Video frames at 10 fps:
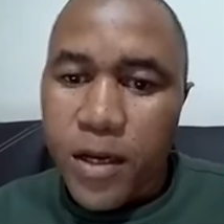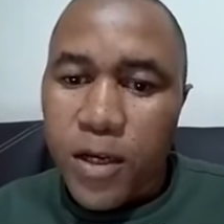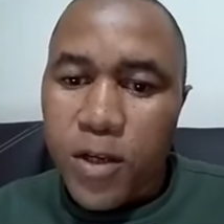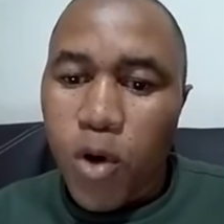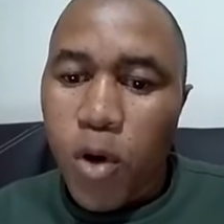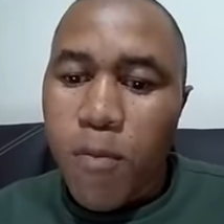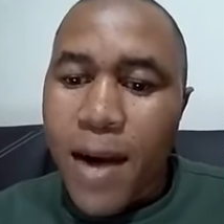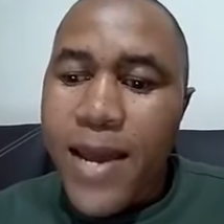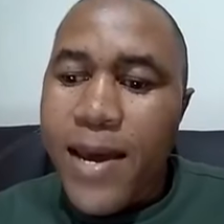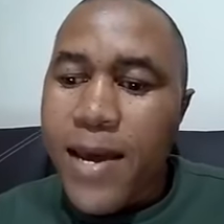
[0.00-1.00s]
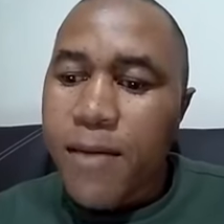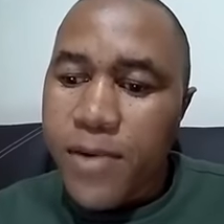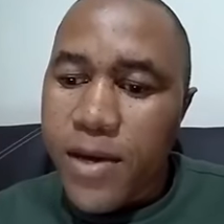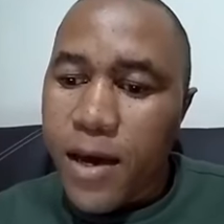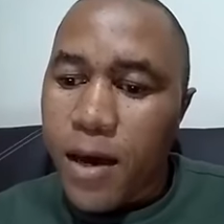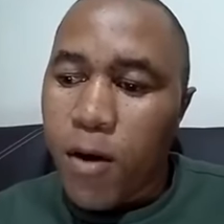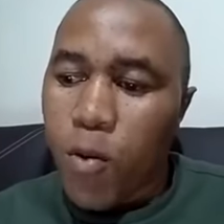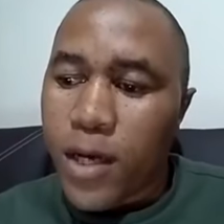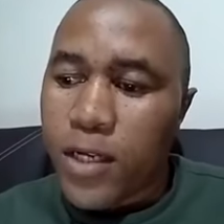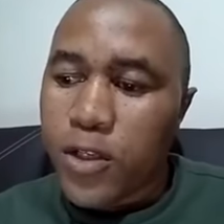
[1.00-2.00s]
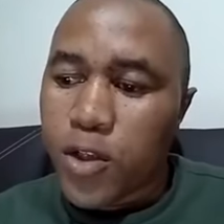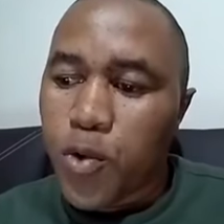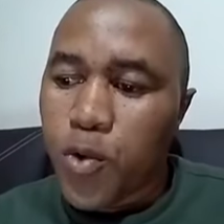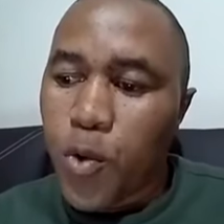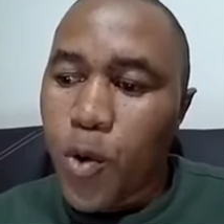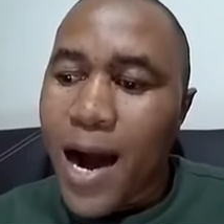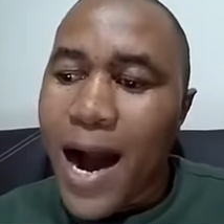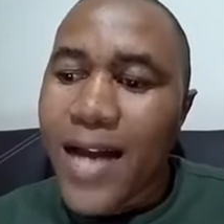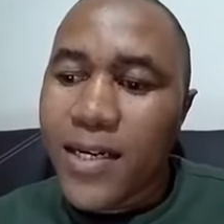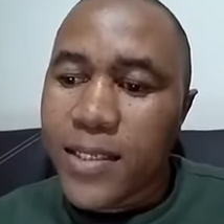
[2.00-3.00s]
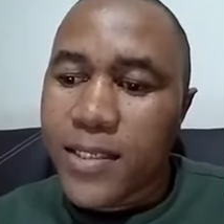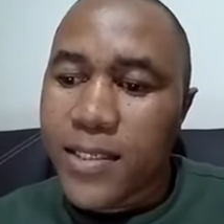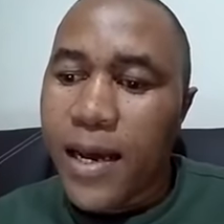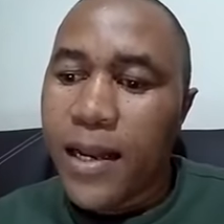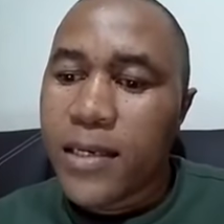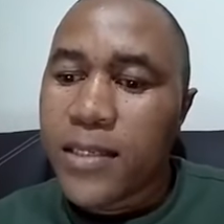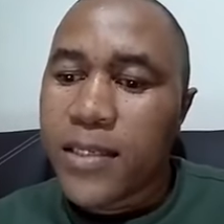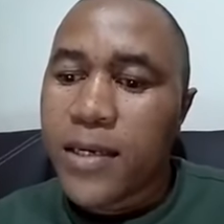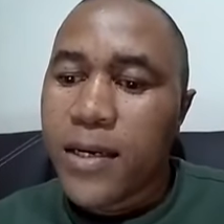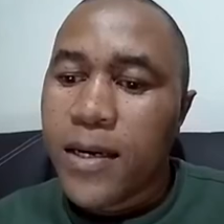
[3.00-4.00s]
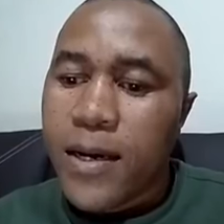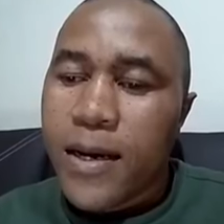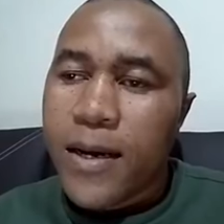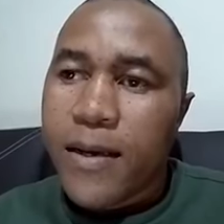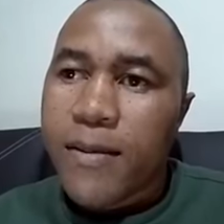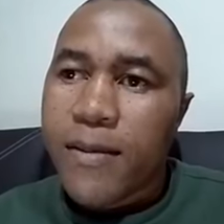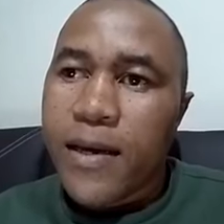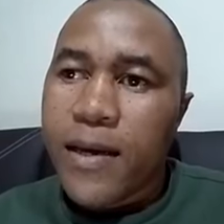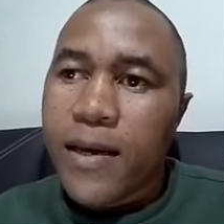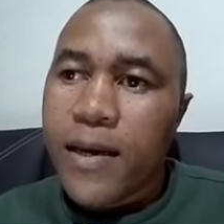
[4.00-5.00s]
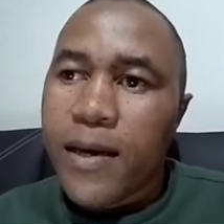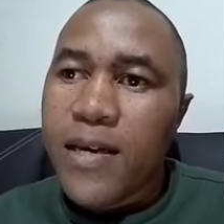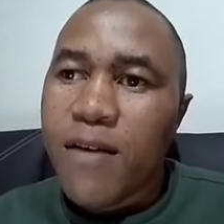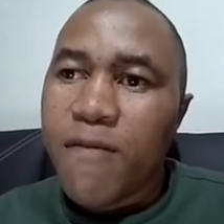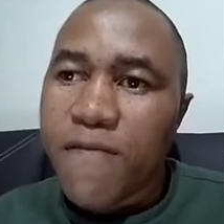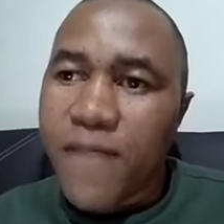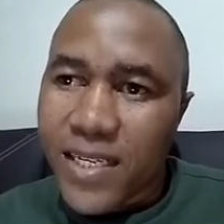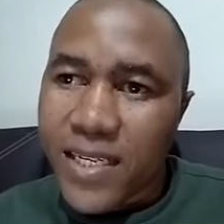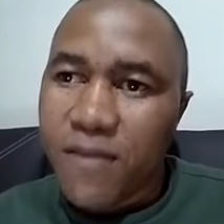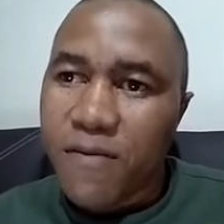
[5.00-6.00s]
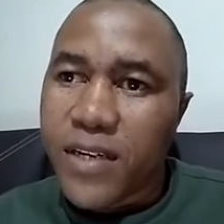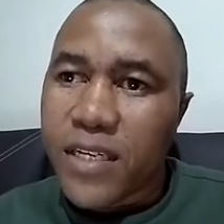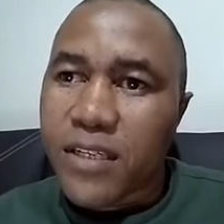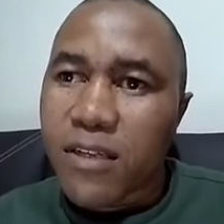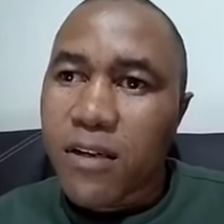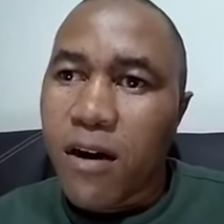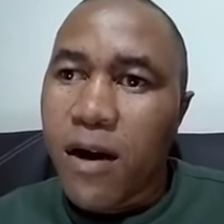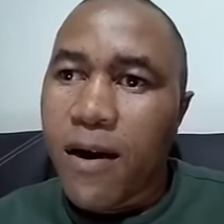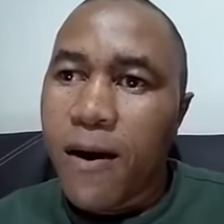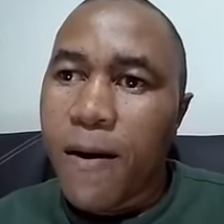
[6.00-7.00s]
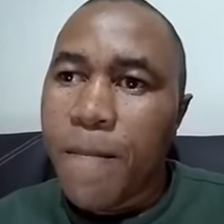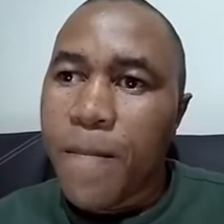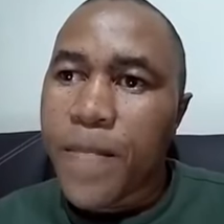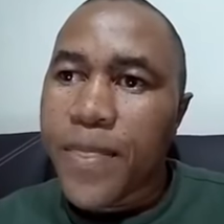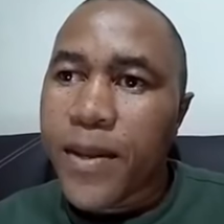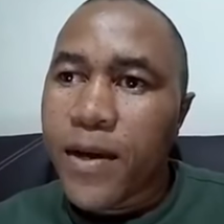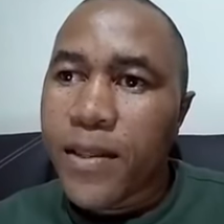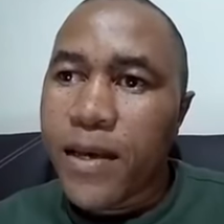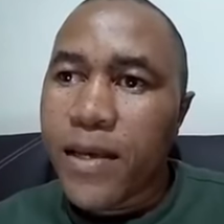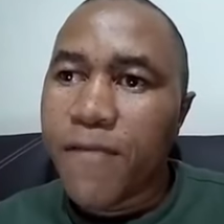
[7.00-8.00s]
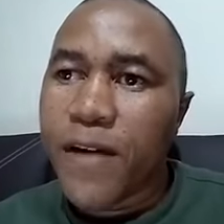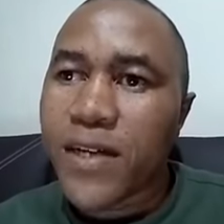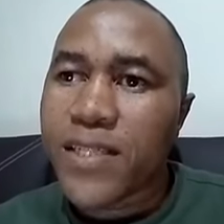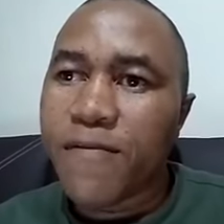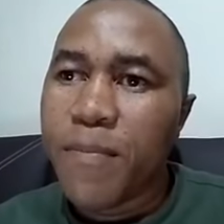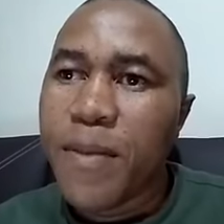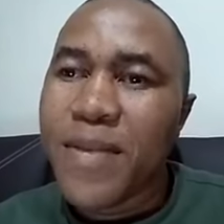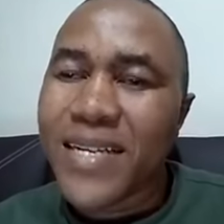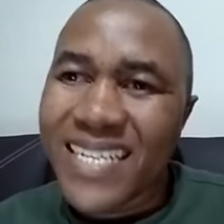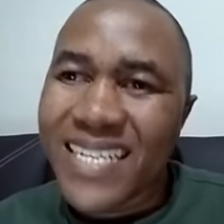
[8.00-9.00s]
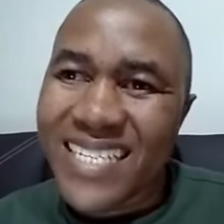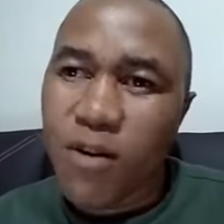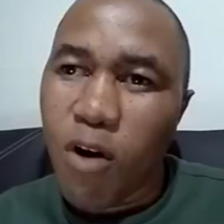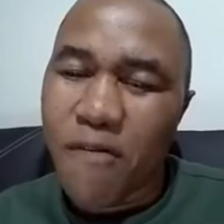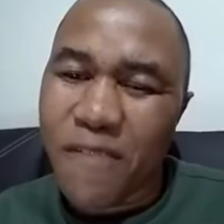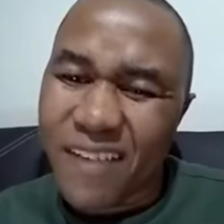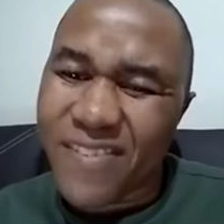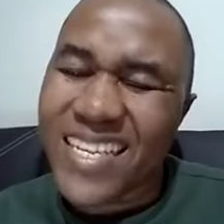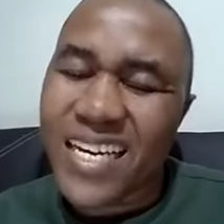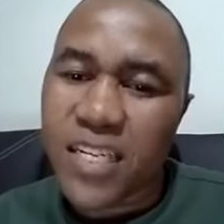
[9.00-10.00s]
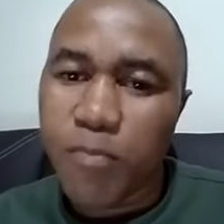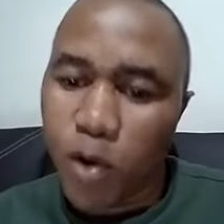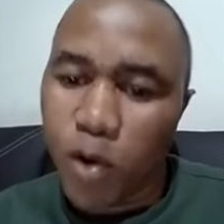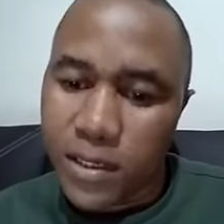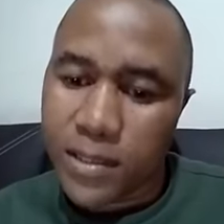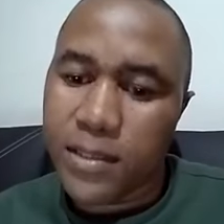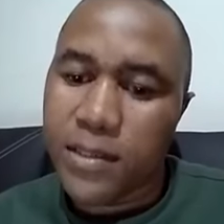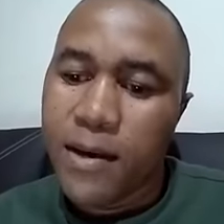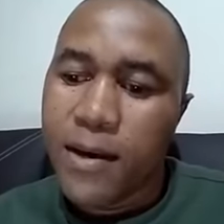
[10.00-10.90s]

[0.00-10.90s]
So my aim here was to understand the effectiveness, um, the effective implementation of FCS policy,